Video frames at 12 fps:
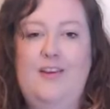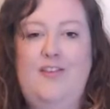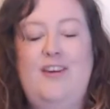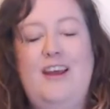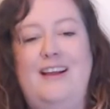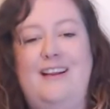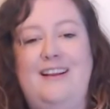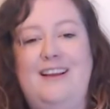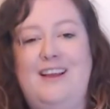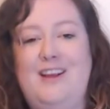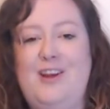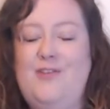Jill,
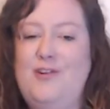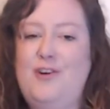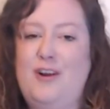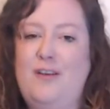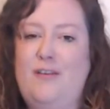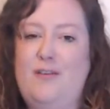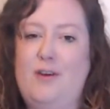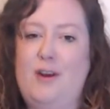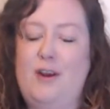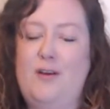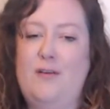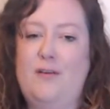can you talk us
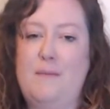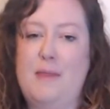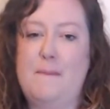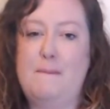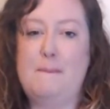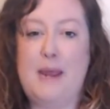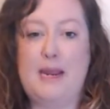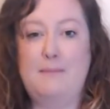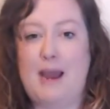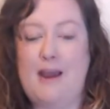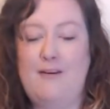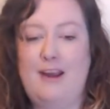through some of the main
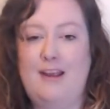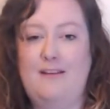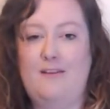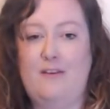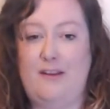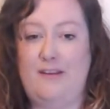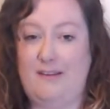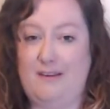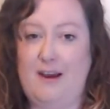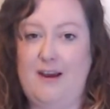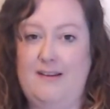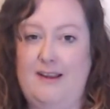barriers to
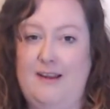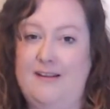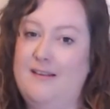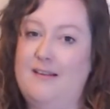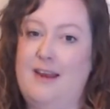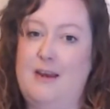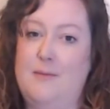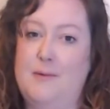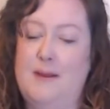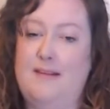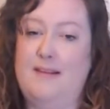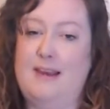starting a sustainable
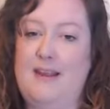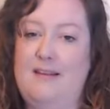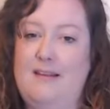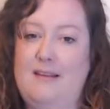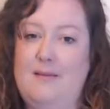business?